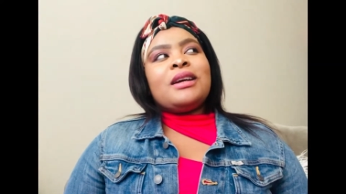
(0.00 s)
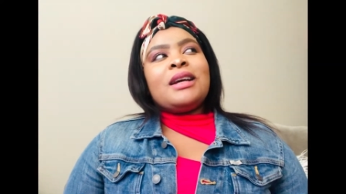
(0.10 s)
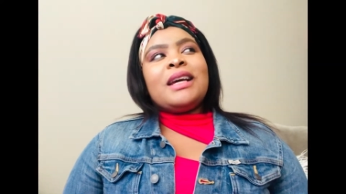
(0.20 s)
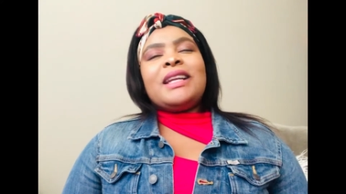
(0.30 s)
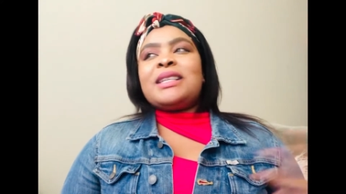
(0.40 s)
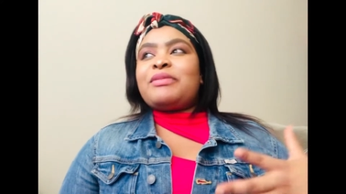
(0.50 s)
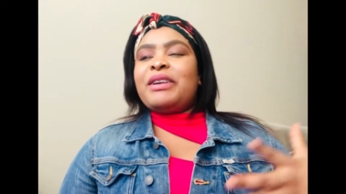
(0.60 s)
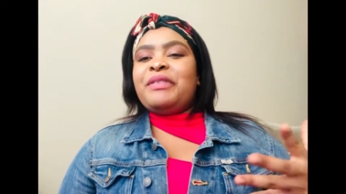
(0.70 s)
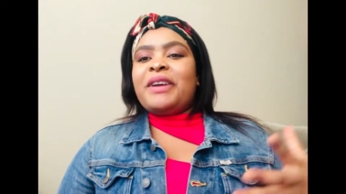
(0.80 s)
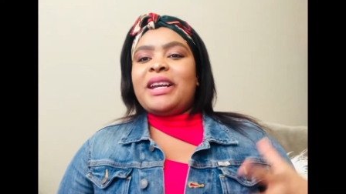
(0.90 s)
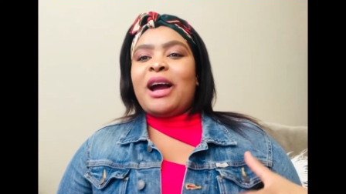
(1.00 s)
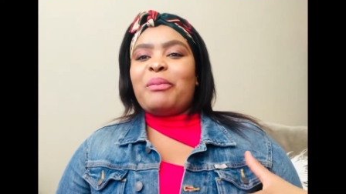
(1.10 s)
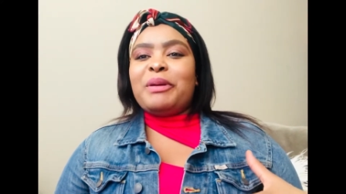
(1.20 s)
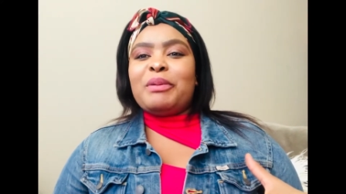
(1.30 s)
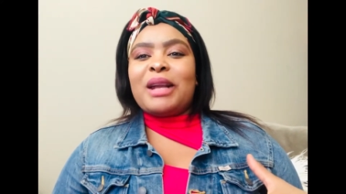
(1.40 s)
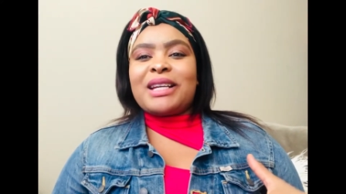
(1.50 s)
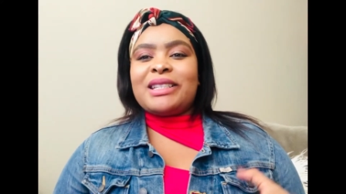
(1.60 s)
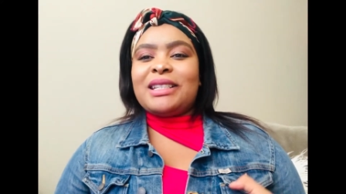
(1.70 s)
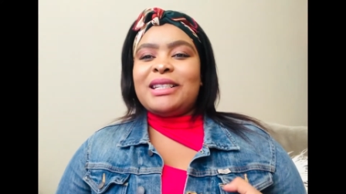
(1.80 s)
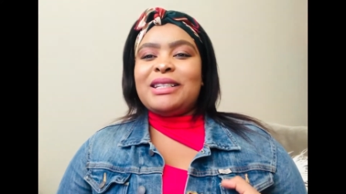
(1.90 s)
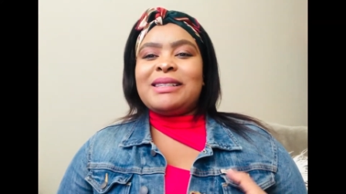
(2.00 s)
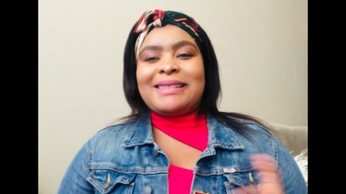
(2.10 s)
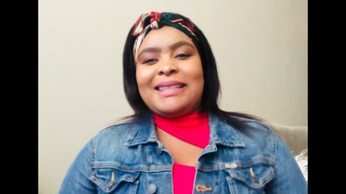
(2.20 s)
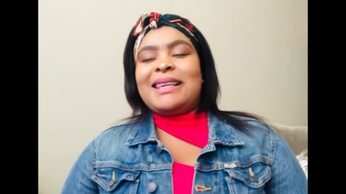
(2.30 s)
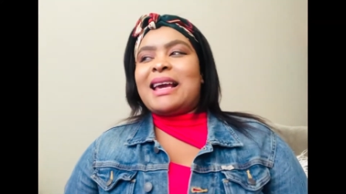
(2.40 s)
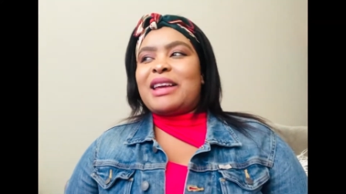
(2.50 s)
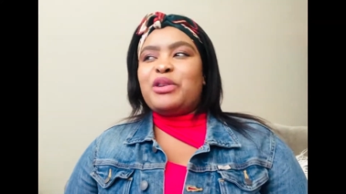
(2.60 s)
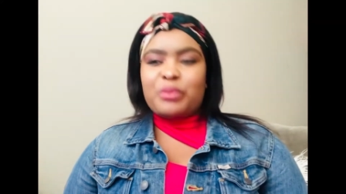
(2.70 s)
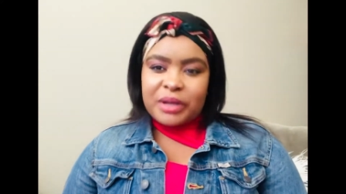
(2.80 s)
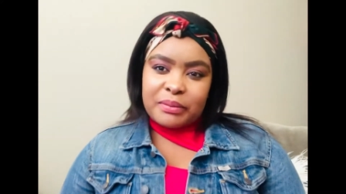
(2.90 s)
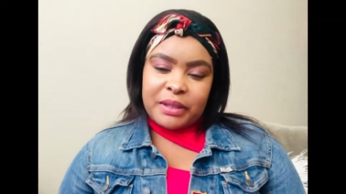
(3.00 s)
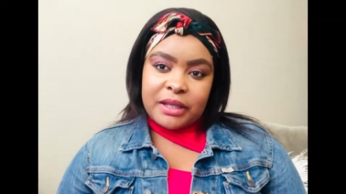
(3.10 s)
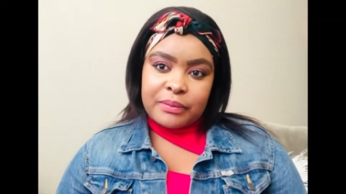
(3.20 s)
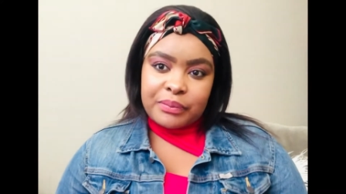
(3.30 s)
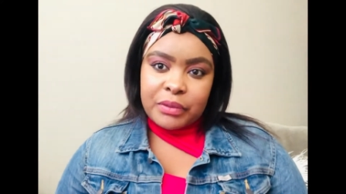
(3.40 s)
It is very funny how people actually see a human being.